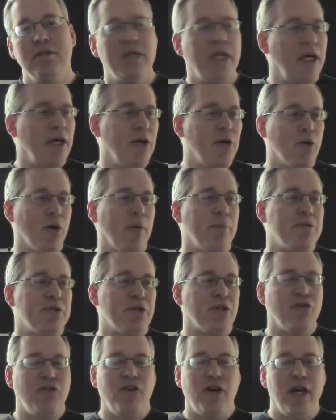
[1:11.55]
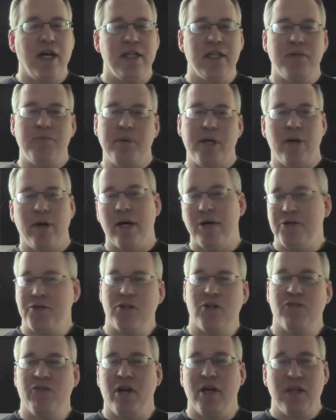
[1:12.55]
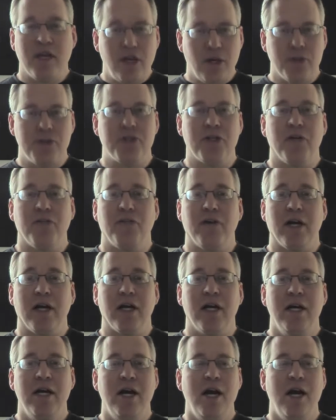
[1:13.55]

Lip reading: They grew up surfing, they've been around surfing, they know surfing,